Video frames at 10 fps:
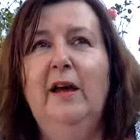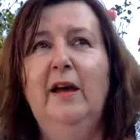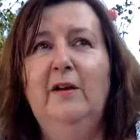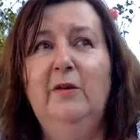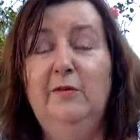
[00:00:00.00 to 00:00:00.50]

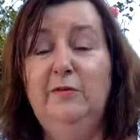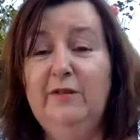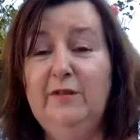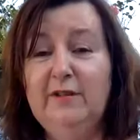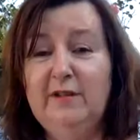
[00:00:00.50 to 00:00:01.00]
I love
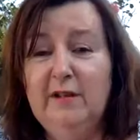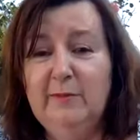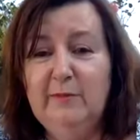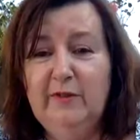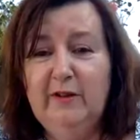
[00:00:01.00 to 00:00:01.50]
this
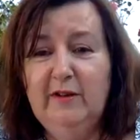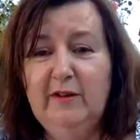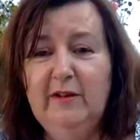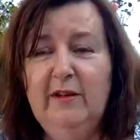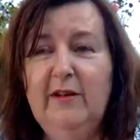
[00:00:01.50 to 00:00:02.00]
time of year
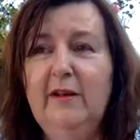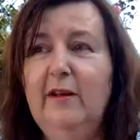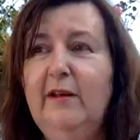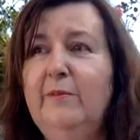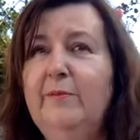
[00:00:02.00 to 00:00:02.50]

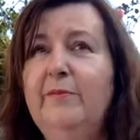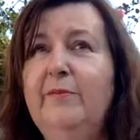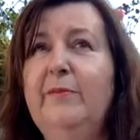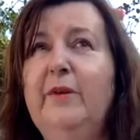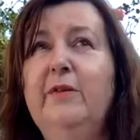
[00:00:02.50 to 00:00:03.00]

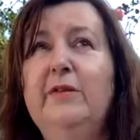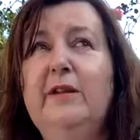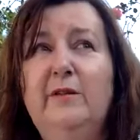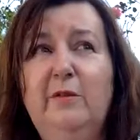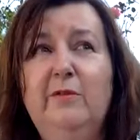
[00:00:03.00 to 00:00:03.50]
because
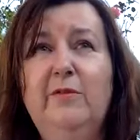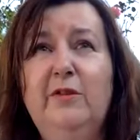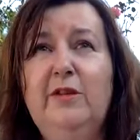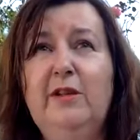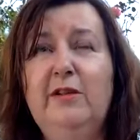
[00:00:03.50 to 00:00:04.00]
I love the
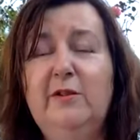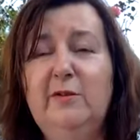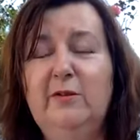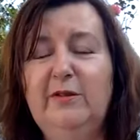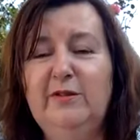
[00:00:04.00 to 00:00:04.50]
changing
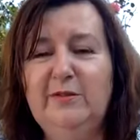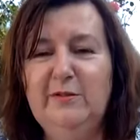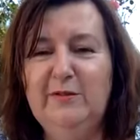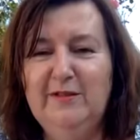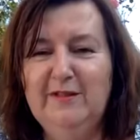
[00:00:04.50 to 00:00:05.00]
colours
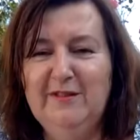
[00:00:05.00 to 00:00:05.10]
on